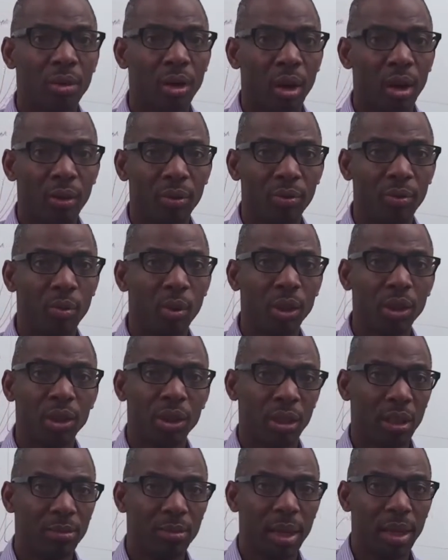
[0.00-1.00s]
watched
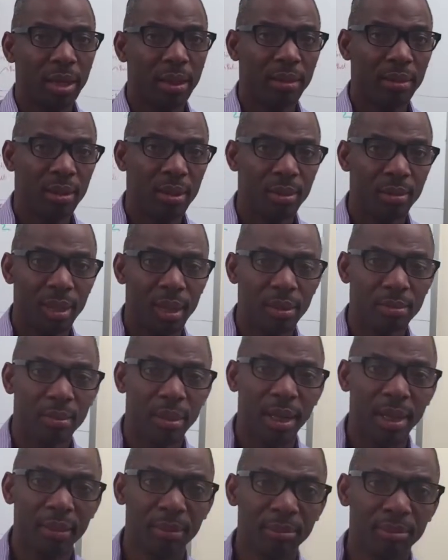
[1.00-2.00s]
in
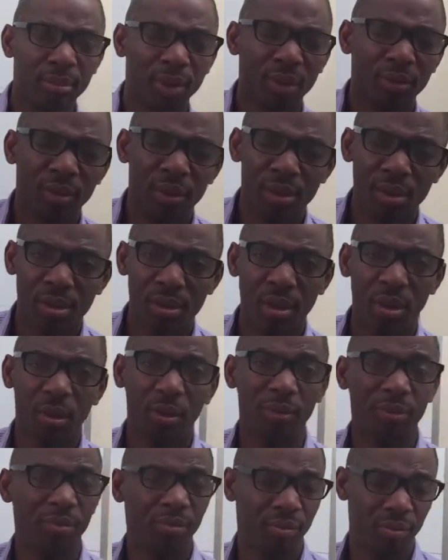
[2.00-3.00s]
my previous
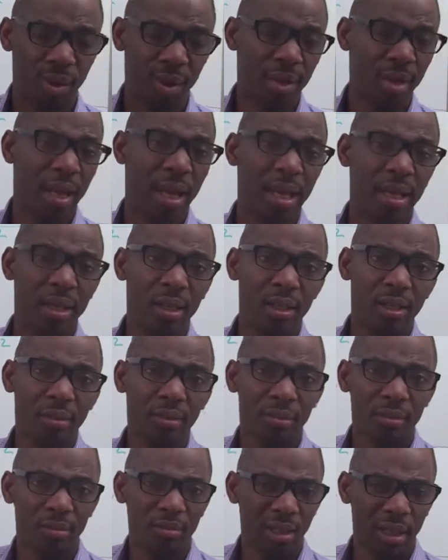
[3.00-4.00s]
or very early on,
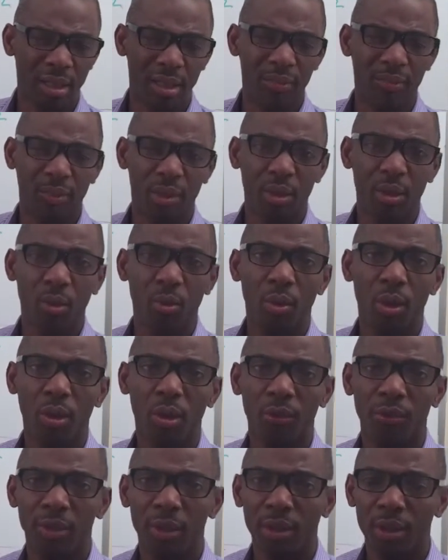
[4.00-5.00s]
like in video 1
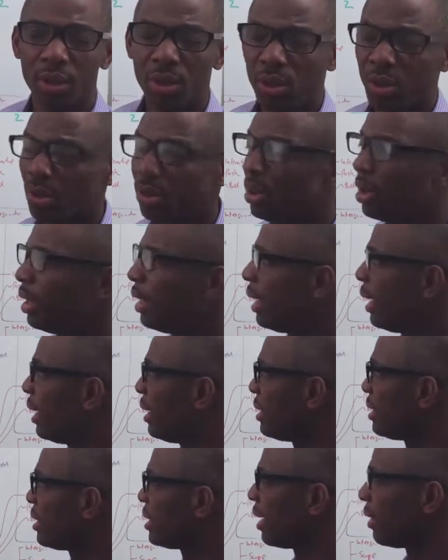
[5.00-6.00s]
or video 2
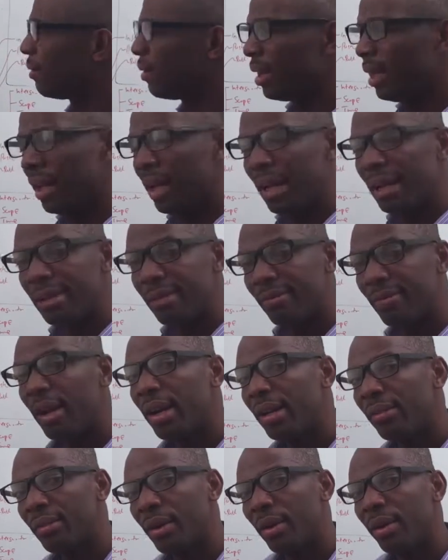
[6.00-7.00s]
itself. It's
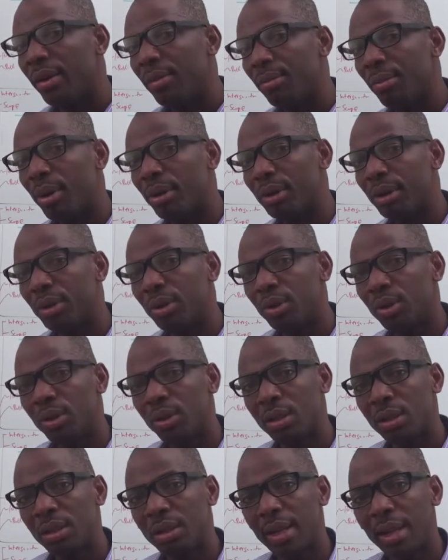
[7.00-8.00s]
very, very important to
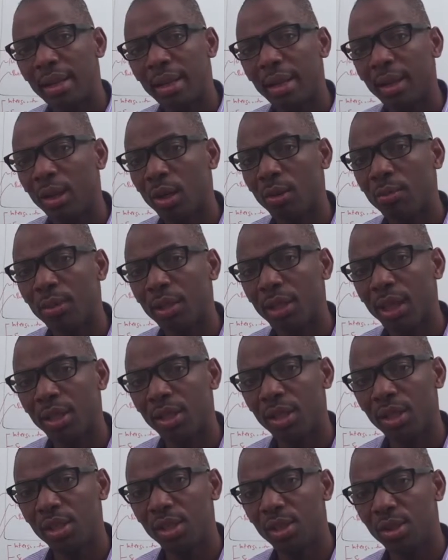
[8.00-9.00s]
understand that
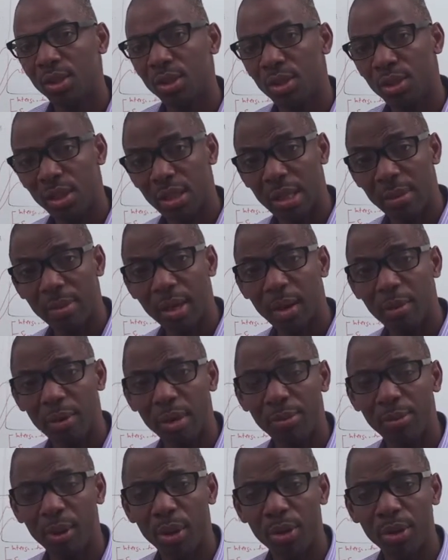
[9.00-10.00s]
communication is not just about
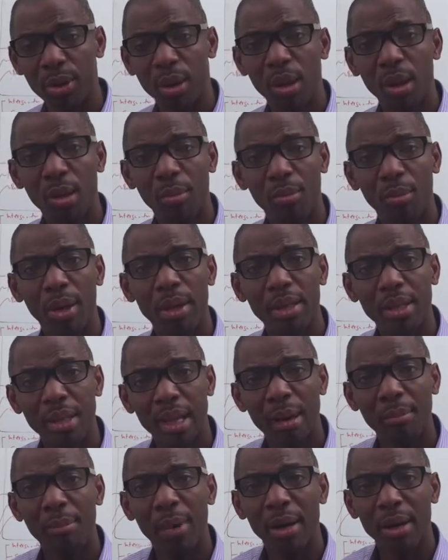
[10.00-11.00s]
reports, but it's
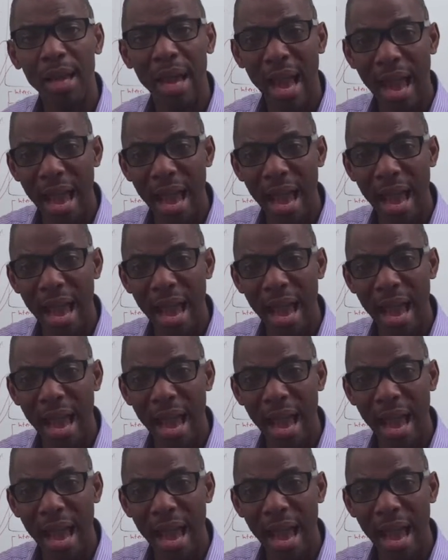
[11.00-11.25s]
about